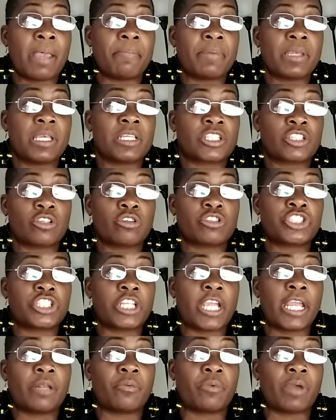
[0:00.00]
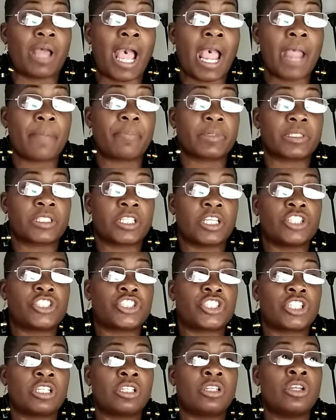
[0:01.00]
Skills drill
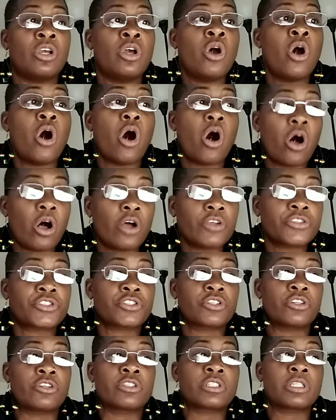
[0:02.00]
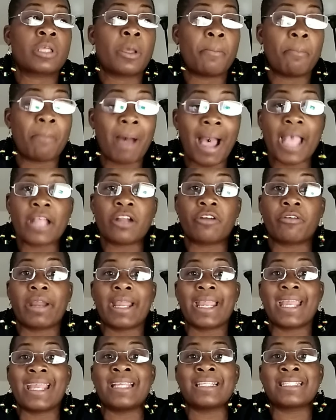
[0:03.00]
3-3 on page
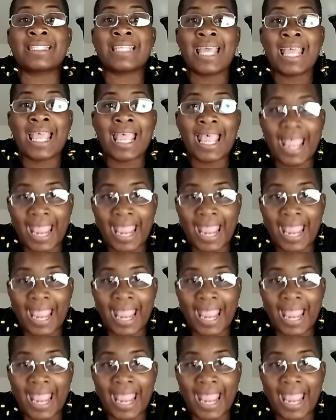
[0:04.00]
55.